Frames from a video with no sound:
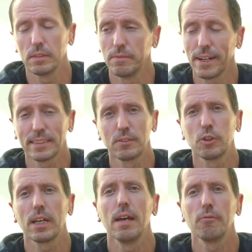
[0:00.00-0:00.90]
In fact, it
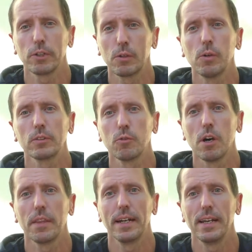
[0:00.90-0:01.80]
took every quick
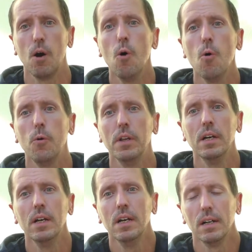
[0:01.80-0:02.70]
draw that I own,
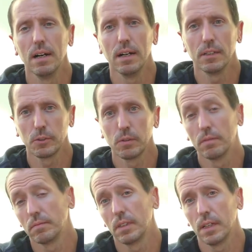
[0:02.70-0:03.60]

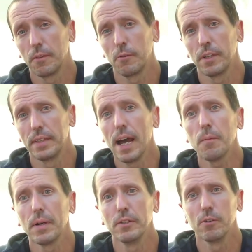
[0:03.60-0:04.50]
other than the
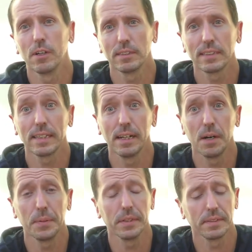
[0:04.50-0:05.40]
alpine draws, to get
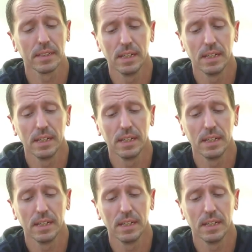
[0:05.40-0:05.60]
up it.